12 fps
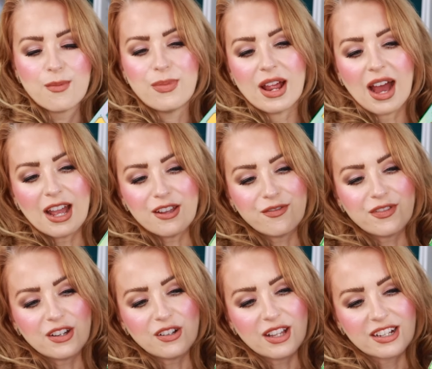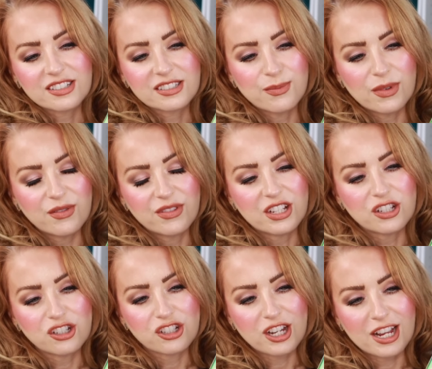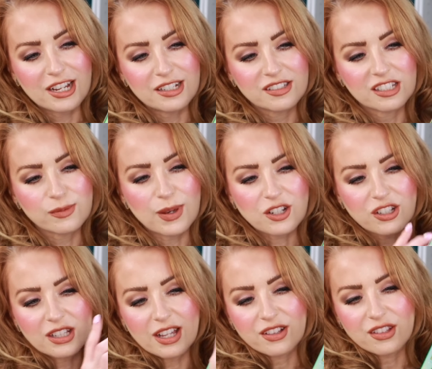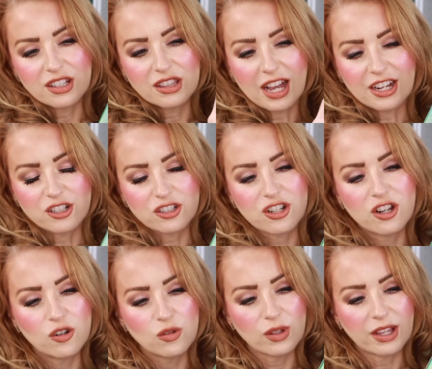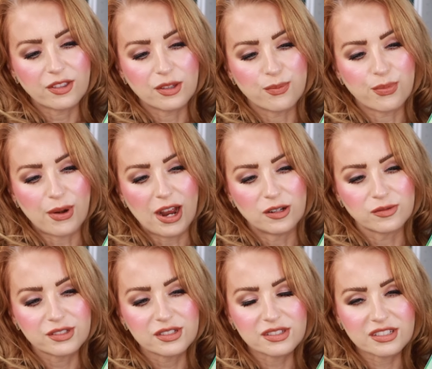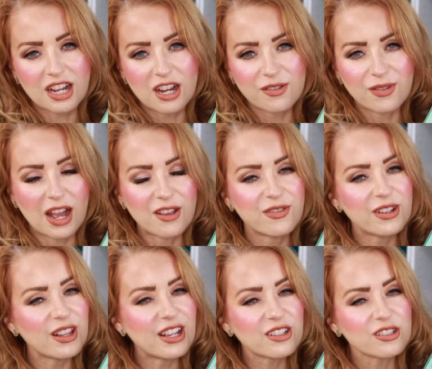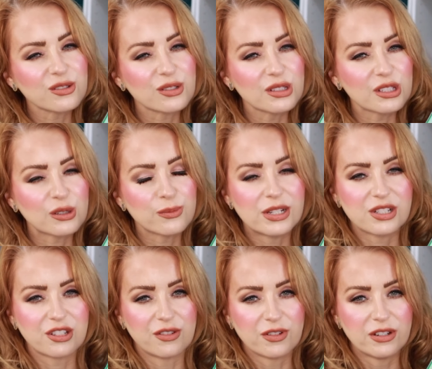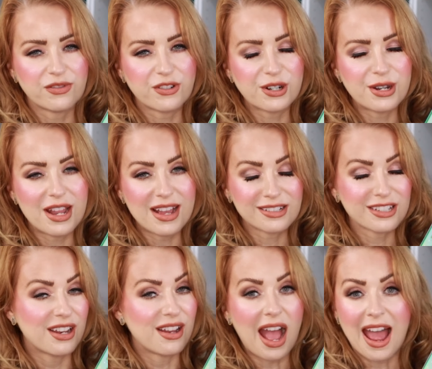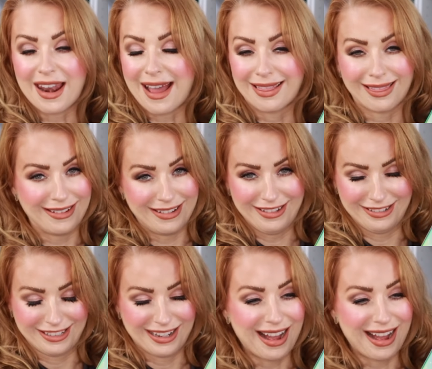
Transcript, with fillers: but I feel like some of these shades, especially like the lighter tone, like the browns and stuff, I feel like those were a little bit different for Annette, and I like it.